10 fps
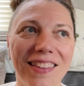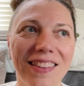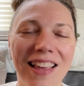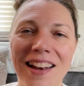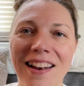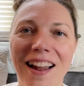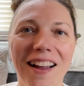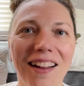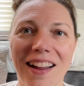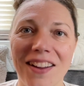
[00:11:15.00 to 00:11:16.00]
then
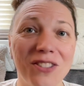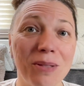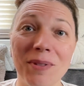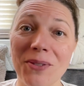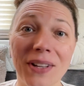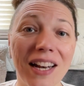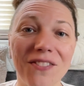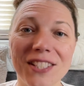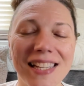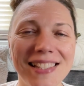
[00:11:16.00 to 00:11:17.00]
I've just been doing it
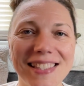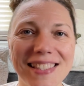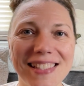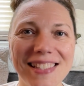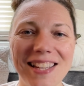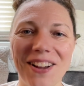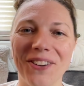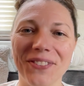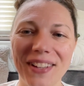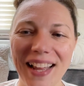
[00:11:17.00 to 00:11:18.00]
ever since.
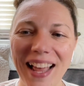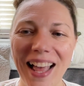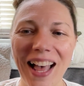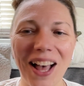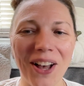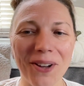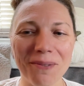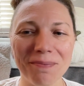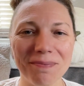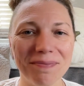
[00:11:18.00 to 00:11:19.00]
So,
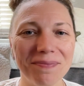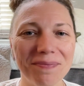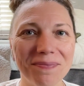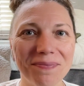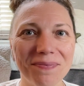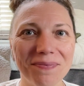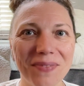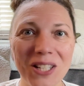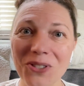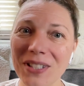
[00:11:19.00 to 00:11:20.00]
um,
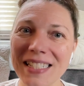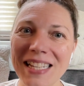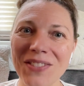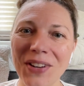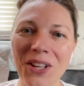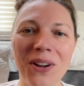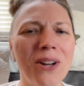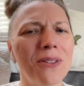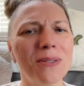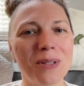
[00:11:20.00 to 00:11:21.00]
enjoy today's video. I
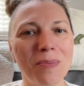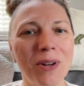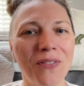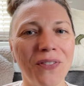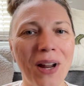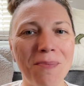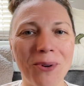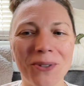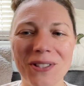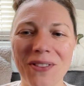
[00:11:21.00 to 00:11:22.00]
know this was a bit of a
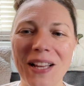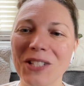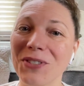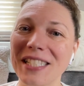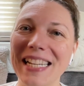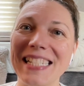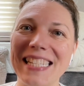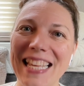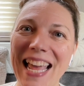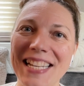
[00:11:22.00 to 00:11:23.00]
ramble, so thanks for sticking
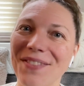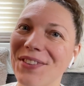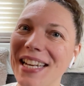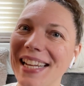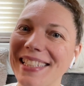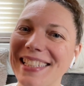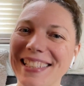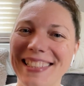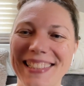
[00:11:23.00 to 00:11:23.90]
to the end if you did.